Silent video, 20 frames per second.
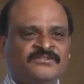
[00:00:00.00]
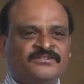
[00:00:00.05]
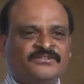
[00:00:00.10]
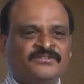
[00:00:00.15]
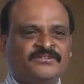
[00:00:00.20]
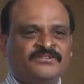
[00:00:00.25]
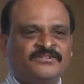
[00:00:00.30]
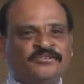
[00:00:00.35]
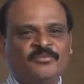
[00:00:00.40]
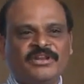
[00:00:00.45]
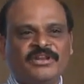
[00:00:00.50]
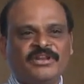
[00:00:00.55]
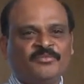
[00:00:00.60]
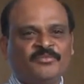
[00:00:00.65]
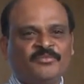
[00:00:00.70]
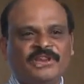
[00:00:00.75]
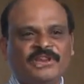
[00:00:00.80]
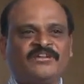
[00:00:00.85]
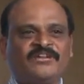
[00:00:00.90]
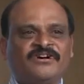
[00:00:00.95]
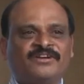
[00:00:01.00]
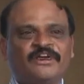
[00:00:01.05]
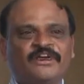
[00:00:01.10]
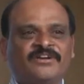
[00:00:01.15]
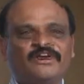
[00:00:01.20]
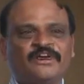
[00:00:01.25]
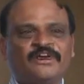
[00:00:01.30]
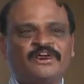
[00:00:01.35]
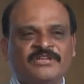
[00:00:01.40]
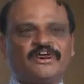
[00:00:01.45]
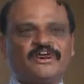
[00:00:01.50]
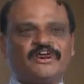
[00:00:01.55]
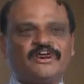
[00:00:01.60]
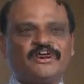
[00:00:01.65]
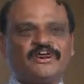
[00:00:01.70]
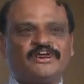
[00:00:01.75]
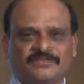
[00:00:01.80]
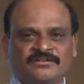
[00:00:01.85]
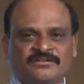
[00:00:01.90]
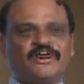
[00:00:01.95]
the nominal rate of return, means
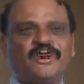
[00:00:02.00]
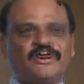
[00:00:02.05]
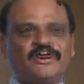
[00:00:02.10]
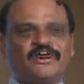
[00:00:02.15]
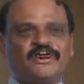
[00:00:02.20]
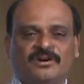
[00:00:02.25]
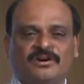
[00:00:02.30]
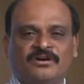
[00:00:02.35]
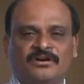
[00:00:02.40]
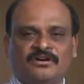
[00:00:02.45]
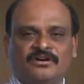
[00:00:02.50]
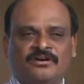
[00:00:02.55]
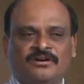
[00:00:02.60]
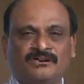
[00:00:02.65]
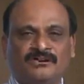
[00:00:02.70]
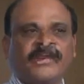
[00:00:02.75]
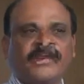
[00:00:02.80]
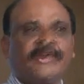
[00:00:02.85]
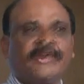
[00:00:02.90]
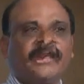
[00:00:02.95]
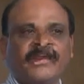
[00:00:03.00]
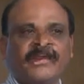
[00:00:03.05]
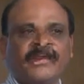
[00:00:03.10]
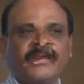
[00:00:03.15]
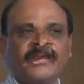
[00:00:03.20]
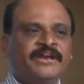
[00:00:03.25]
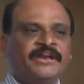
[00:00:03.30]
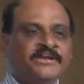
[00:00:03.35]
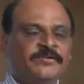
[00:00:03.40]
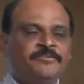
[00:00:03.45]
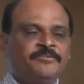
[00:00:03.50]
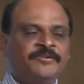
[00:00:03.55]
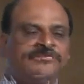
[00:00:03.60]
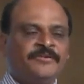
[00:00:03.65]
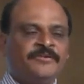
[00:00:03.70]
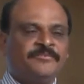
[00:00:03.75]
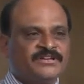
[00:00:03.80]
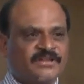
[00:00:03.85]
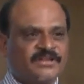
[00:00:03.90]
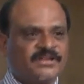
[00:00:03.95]
like
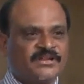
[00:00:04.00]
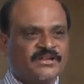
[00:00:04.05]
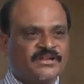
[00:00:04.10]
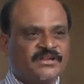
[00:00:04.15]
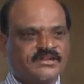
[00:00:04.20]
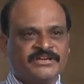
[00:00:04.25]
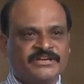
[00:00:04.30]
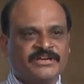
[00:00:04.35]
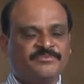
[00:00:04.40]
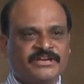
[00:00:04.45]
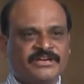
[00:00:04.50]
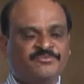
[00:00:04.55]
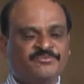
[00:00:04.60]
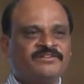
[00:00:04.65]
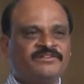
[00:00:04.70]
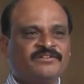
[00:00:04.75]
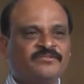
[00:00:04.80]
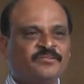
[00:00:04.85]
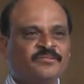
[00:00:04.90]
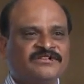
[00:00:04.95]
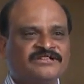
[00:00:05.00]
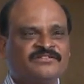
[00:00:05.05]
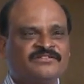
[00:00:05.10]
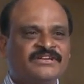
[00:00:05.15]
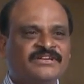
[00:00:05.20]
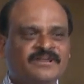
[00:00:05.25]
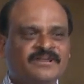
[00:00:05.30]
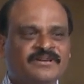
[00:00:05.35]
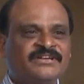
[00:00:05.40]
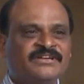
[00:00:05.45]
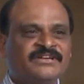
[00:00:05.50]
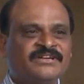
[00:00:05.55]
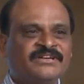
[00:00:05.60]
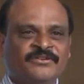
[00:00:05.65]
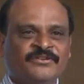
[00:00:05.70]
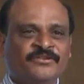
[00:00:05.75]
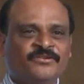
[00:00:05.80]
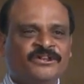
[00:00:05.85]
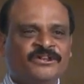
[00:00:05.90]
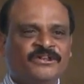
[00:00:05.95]
8% or 7%,
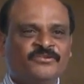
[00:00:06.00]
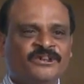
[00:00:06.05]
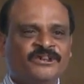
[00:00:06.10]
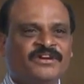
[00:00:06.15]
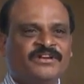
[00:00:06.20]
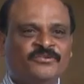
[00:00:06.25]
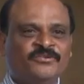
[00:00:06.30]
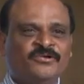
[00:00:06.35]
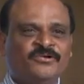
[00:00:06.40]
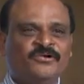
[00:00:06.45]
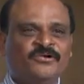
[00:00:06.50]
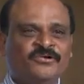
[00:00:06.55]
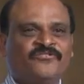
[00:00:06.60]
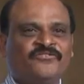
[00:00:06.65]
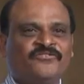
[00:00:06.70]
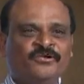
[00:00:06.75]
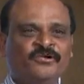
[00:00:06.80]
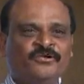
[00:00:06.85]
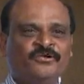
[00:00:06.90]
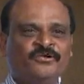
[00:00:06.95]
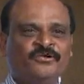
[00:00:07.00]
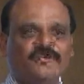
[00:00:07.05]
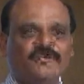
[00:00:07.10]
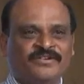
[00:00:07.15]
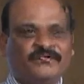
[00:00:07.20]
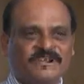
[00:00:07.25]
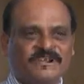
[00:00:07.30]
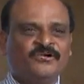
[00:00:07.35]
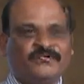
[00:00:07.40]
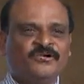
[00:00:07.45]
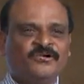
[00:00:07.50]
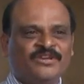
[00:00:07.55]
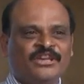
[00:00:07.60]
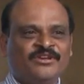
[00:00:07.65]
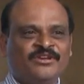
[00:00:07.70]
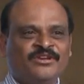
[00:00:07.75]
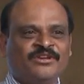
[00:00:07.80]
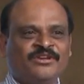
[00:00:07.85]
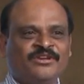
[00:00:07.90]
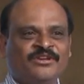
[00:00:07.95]
you never think of giving
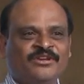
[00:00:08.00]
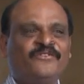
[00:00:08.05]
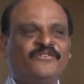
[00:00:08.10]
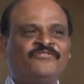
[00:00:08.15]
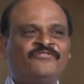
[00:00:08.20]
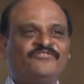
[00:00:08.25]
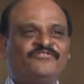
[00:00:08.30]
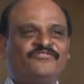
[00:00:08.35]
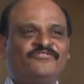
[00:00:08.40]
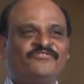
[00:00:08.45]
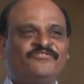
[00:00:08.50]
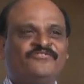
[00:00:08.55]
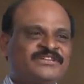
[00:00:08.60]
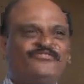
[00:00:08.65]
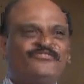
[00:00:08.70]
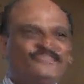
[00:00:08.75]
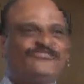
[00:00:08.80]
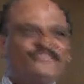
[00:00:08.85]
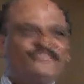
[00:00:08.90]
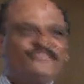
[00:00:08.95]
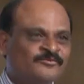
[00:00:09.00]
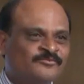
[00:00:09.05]
him 15% return,